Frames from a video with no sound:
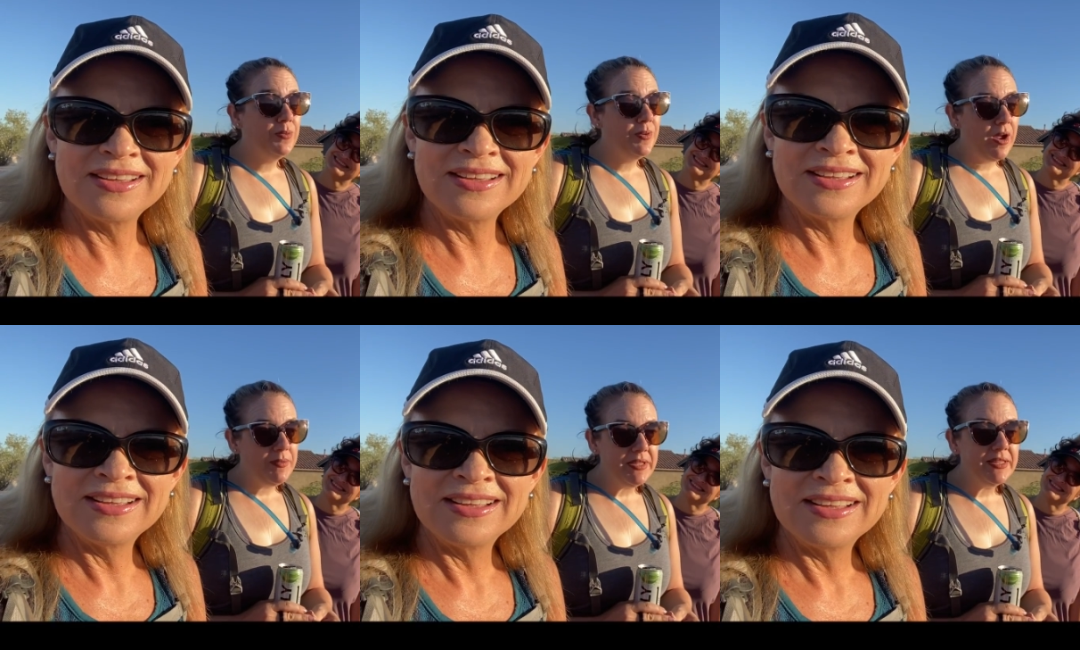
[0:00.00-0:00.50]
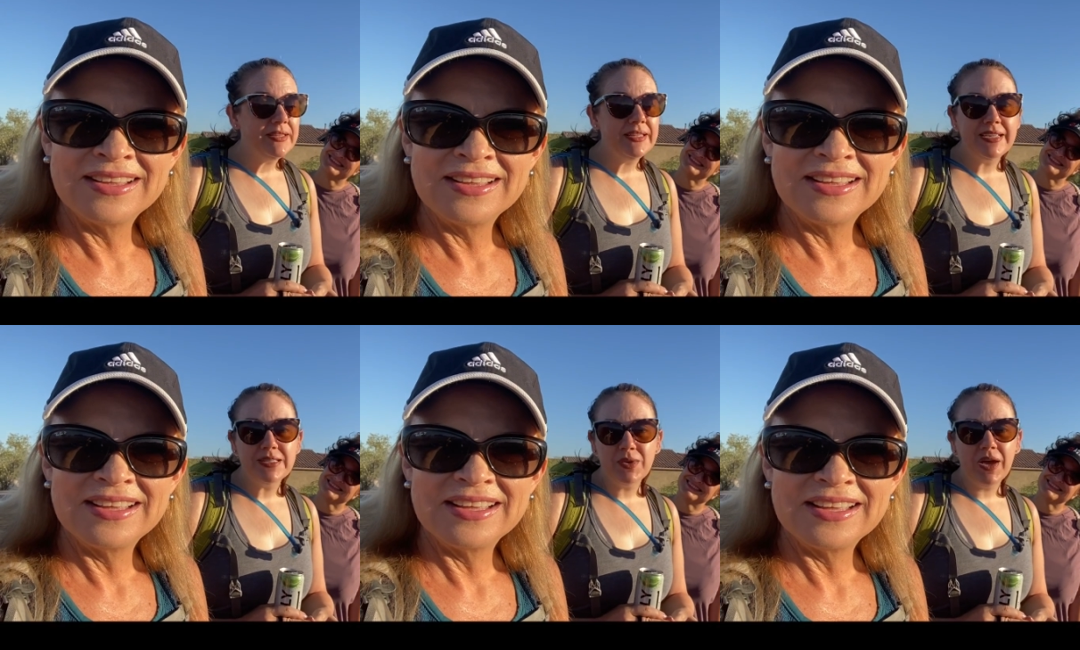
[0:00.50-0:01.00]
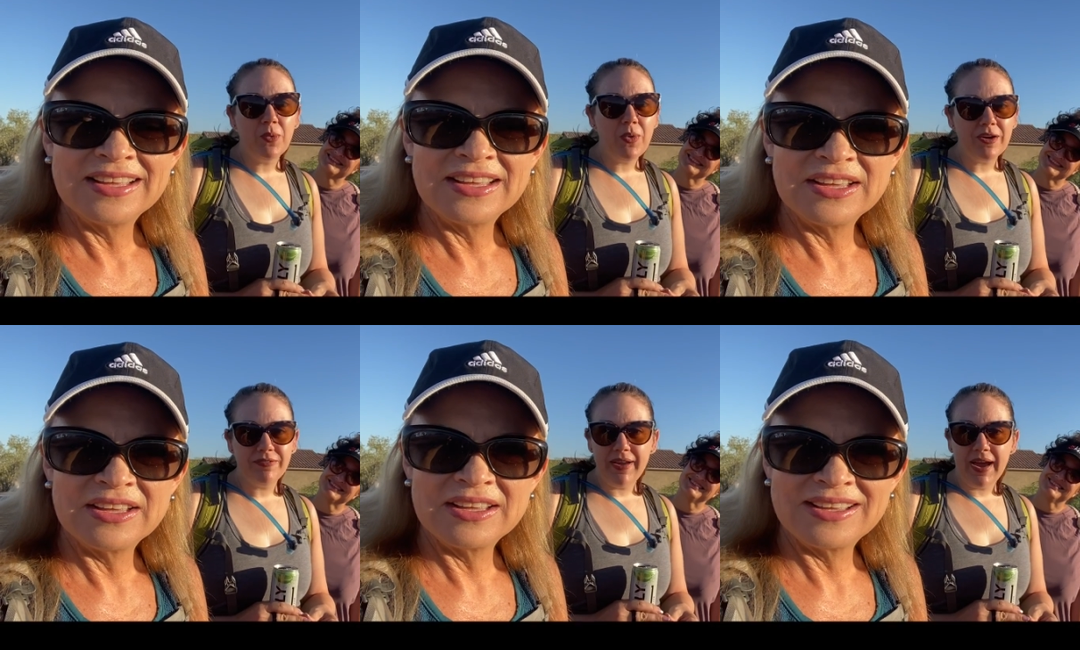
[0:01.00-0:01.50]
Speaker 1: probably at least. We got to
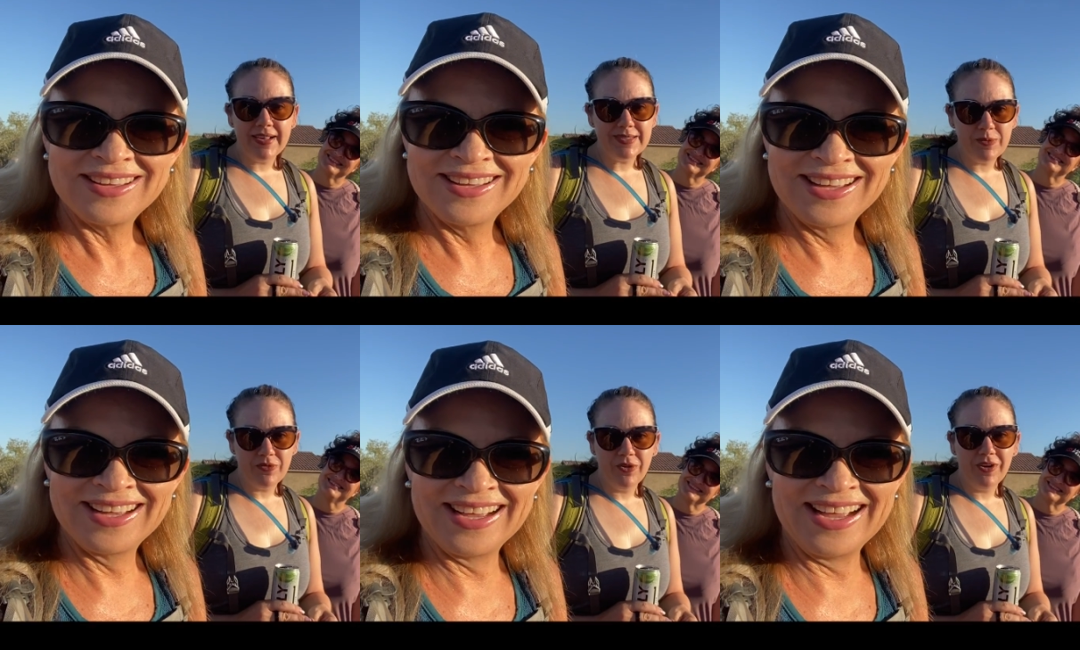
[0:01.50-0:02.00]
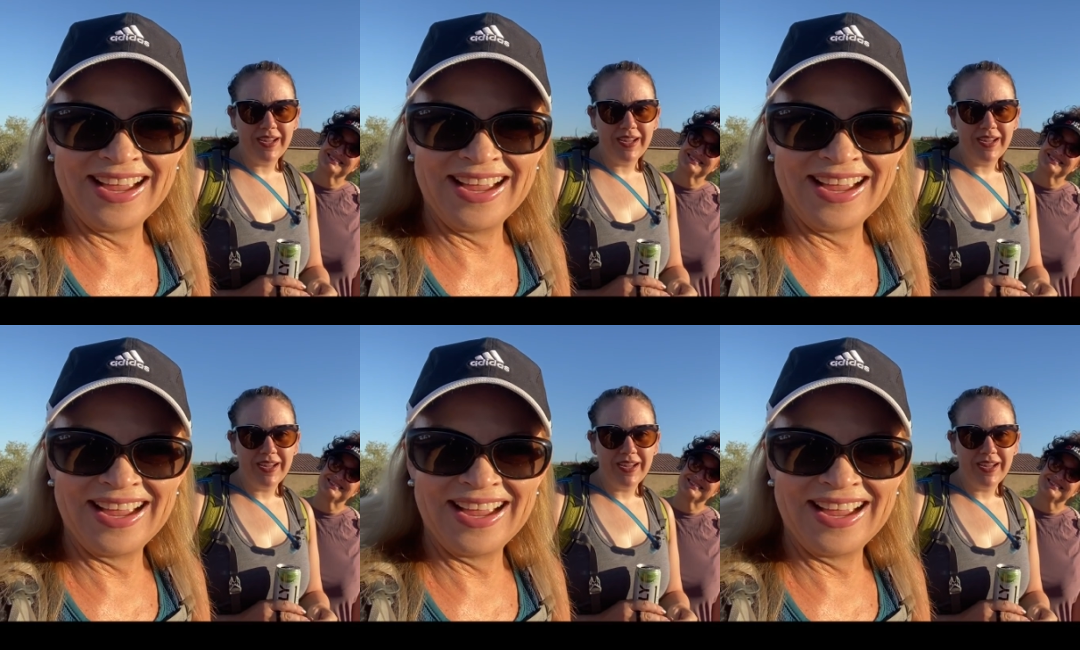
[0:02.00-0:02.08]
walk fast before